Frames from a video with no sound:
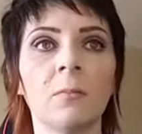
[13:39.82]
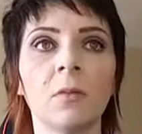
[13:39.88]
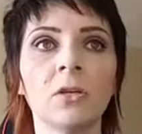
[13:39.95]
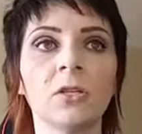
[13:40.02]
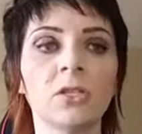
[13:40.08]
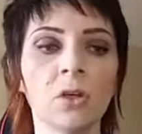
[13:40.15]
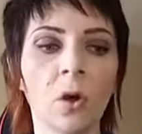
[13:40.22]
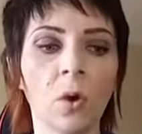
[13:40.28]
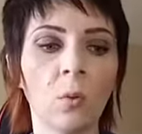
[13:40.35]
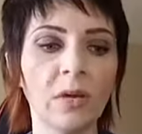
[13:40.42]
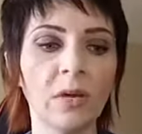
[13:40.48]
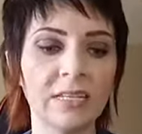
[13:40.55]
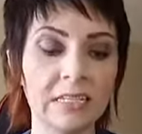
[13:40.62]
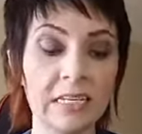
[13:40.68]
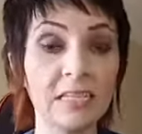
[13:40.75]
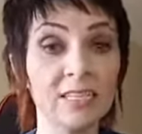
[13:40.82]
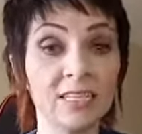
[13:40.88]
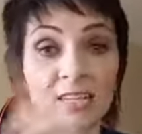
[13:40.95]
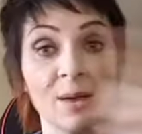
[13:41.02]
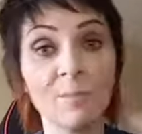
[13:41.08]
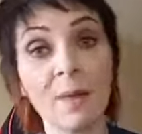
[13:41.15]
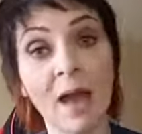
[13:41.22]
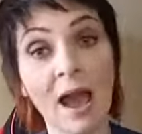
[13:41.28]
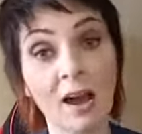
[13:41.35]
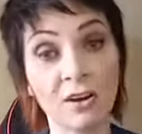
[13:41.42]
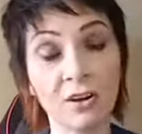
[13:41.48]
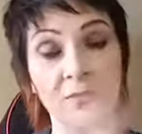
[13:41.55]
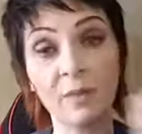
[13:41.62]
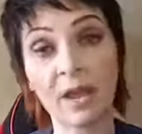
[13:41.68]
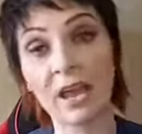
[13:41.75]
So we see the same
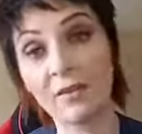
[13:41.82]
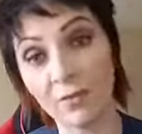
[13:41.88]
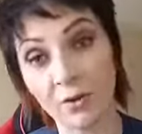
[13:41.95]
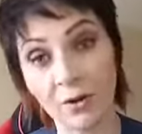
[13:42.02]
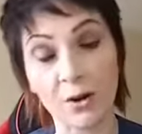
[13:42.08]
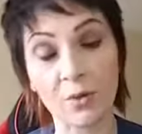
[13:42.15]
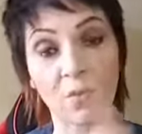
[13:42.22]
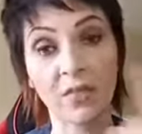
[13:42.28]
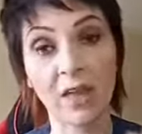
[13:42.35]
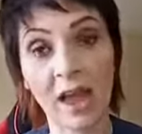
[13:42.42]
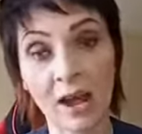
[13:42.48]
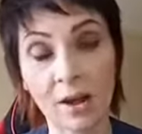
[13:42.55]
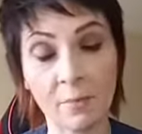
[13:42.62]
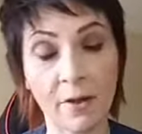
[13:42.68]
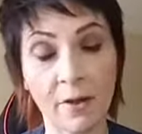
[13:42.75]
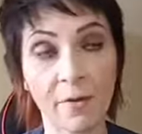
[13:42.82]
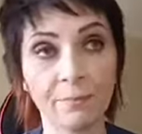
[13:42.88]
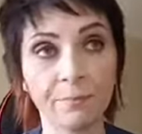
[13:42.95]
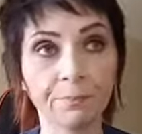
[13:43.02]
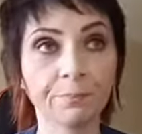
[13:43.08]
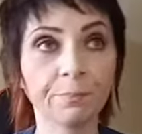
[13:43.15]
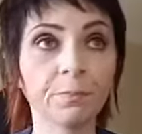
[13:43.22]
pattern of behavior here with Annabelle.